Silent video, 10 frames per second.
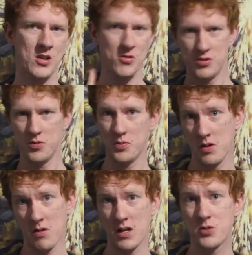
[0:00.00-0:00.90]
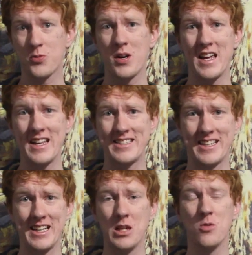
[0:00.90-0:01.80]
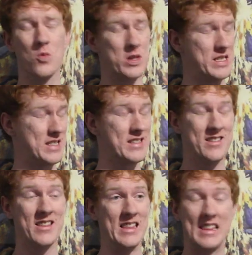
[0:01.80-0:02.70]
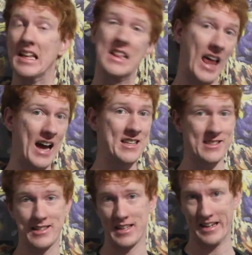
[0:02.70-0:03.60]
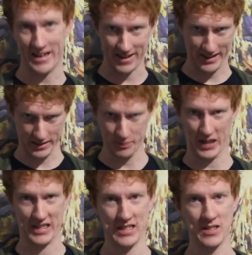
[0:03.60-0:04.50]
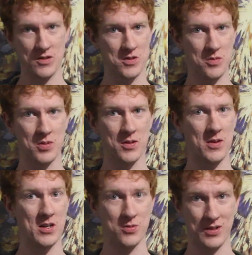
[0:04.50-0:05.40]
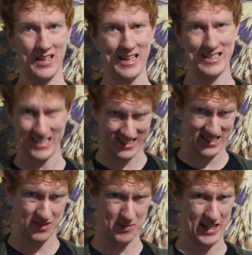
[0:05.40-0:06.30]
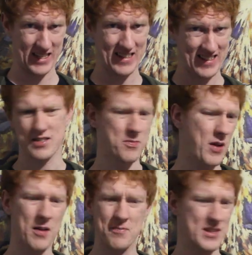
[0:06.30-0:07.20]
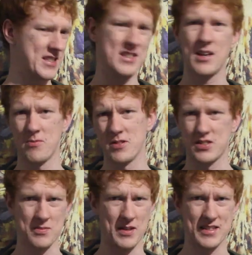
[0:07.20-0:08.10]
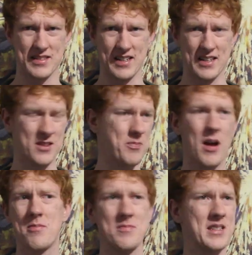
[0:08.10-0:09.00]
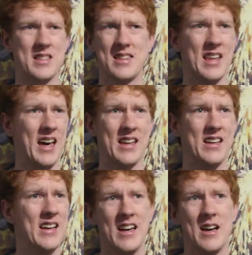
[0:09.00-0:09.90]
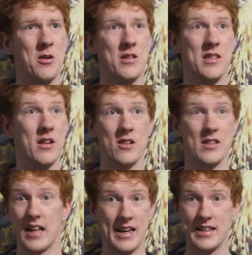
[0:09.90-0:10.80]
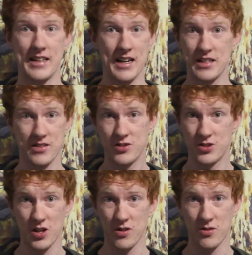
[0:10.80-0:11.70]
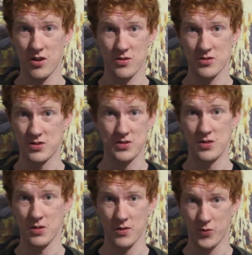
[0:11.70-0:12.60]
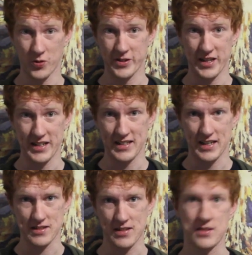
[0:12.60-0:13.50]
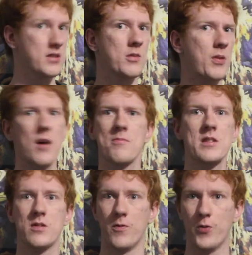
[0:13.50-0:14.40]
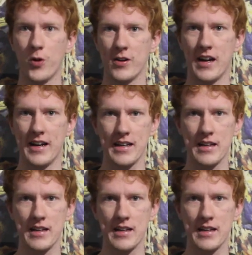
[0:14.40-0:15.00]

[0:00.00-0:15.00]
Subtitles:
YouTube Rewind 2018 was the last thing I expected YouTube Rewind 2018 to be. Because the problem isn't that Will Smith's in it. The problem isn't that there are late night show hosts doing Fortnite dances. And the problem isn't Fortnite